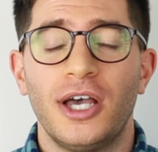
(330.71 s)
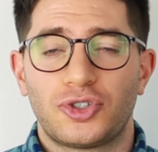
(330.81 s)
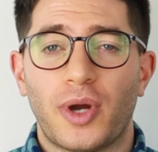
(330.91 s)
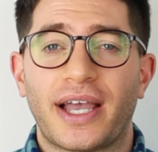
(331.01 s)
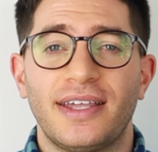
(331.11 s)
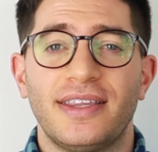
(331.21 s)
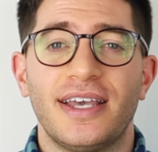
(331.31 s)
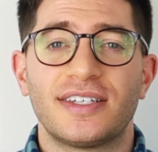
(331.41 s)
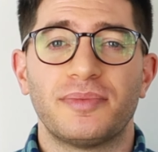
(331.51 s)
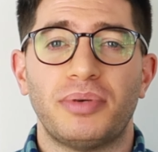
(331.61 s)
tracking the
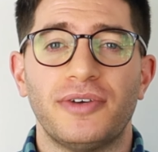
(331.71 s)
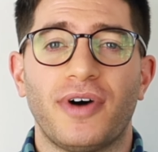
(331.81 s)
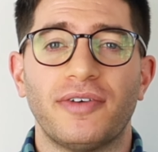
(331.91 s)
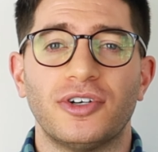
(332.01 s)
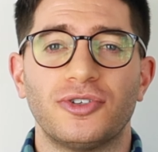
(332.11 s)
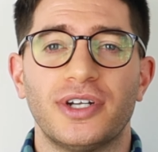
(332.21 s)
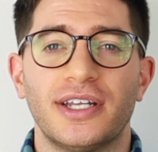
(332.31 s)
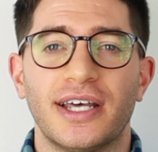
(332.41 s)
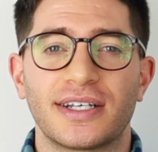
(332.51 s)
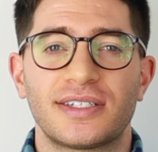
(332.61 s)
S&P 500
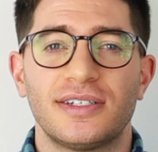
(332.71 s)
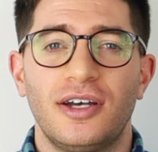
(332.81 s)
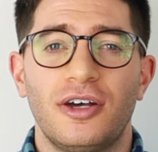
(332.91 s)
index.